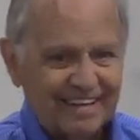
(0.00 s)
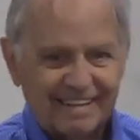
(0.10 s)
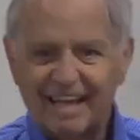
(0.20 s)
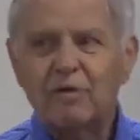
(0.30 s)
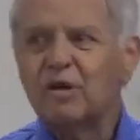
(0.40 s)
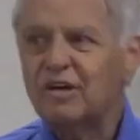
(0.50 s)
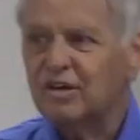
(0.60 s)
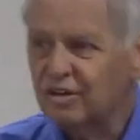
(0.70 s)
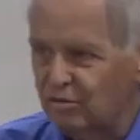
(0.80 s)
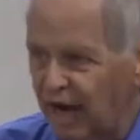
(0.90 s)
They were
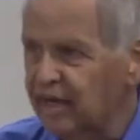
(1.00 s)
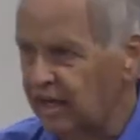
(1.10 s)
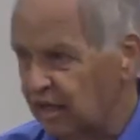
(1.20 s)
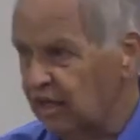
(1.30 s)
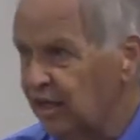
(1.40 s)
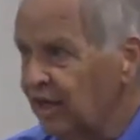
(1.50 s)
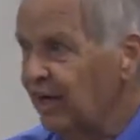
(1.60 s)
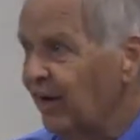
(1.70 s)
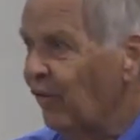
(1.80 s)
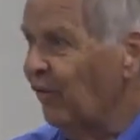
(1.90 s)
cranky,
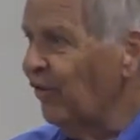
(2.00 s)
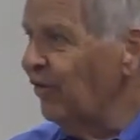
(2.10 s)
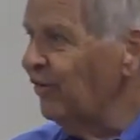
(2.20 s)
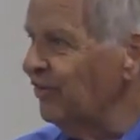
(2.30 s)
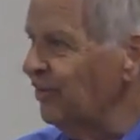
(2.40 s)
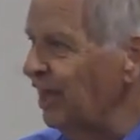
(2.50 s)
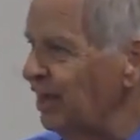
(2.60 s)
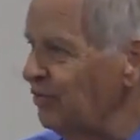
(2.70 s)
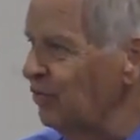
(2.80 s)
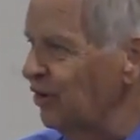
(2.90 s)
or
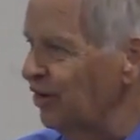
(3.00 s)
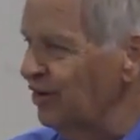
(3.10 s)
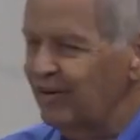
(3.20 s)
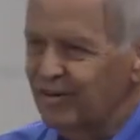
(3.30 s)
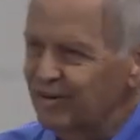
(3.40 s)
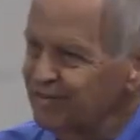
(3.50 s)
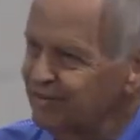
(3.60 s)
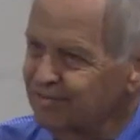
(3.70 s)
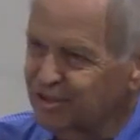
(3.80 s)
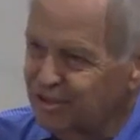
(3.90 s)
they were
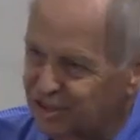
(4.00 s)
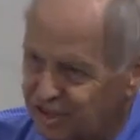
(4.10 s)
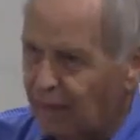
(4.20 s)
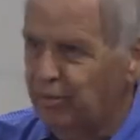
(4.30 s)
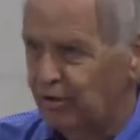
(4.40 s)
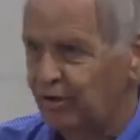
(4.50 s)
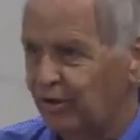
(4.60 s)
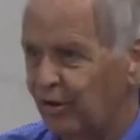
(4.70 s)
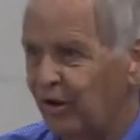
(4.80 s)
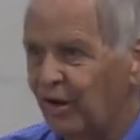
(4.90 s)

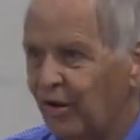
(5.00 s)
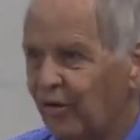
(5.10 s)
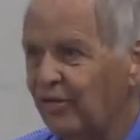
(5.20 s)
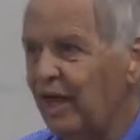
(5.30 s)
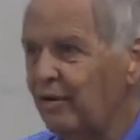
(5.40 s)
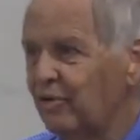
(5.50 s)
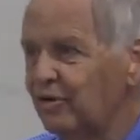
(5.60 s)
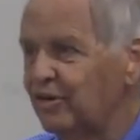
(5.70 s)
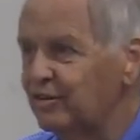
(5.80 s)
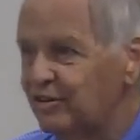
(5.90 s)
stubborn, or they were
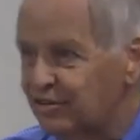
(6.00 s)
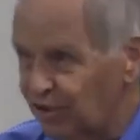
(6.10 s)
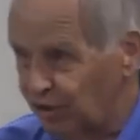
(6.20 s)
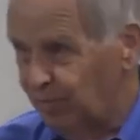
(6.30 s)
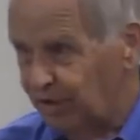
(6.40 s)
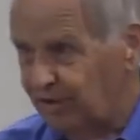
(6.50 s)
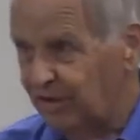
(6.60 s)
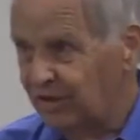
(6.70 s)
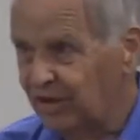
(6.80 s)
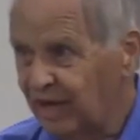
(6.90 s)
determined.
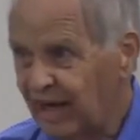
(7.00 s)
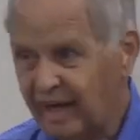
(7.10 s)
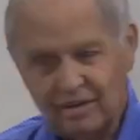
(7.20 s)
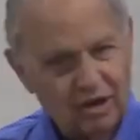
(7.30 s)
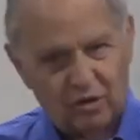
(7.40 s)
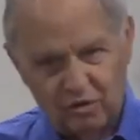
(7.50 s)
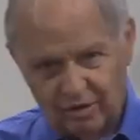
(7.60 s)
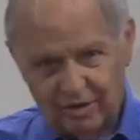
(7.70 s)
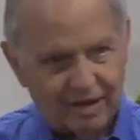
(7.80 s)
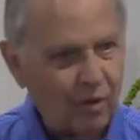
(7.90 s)
I
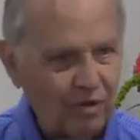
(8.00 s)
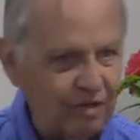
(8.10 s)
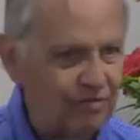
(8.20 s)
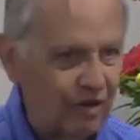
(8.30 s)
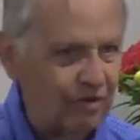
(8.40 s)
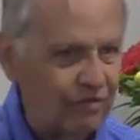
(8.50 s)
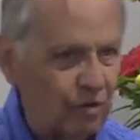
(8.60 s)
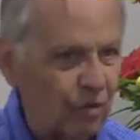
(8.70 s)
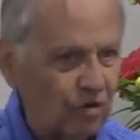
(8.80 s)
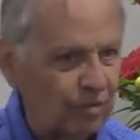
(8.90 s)
know only very
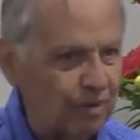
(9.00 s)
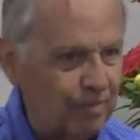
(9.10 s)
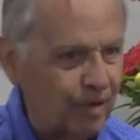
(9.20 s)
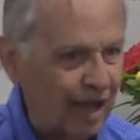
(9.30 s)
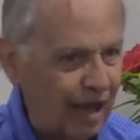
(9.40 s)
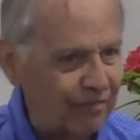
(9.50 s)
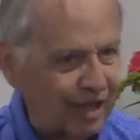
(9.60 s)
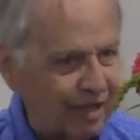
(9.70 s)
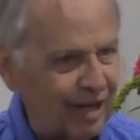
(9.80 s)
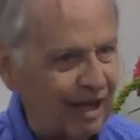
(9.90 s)
few older people have
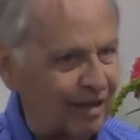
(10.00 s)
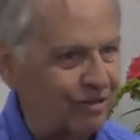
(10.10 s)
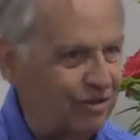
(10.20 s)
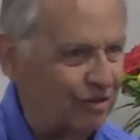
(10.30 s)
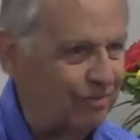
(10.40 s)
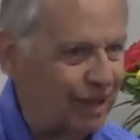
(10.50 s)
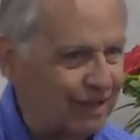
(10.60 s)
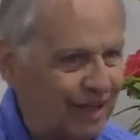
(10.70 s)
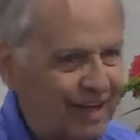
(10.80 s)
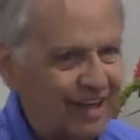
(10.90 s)
that attitude, but